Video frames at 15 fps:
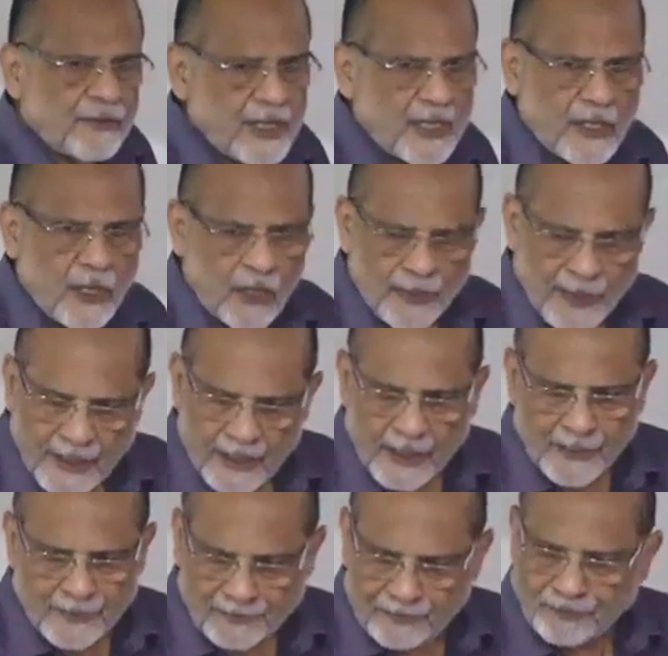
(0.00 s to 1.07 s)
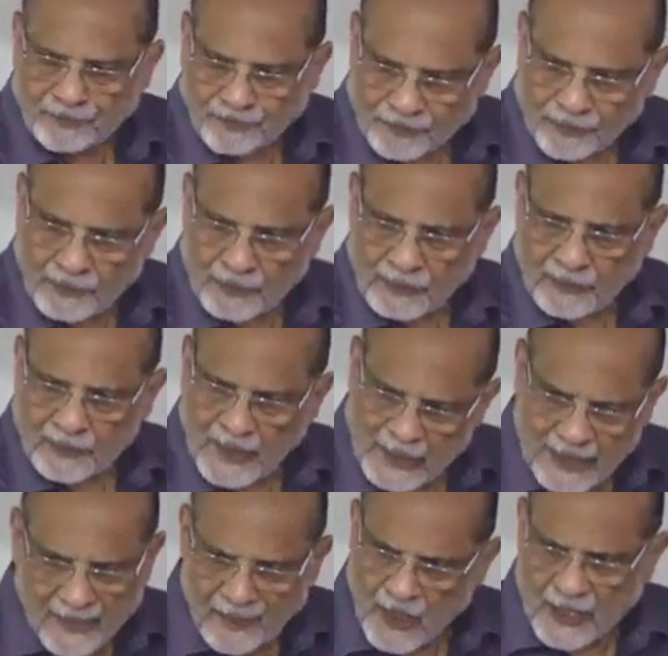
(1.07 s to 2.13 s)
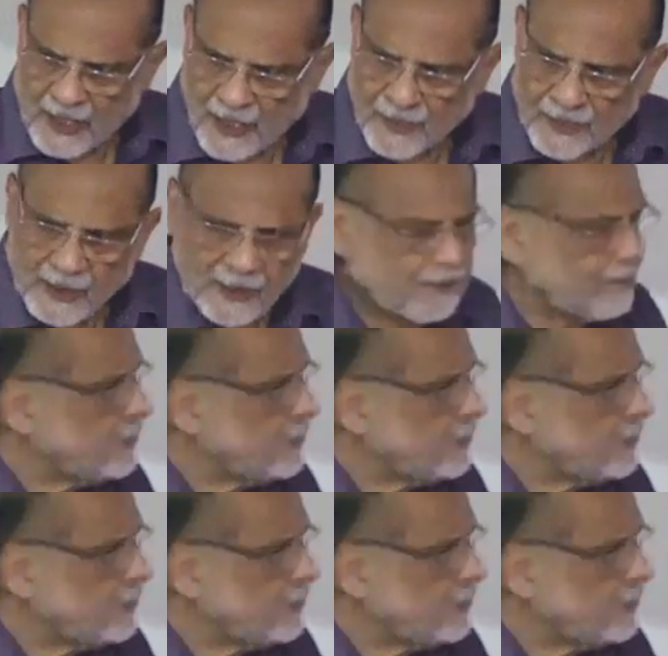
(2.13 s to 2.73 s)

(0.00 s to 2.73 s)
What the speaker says: Word document. The same concept.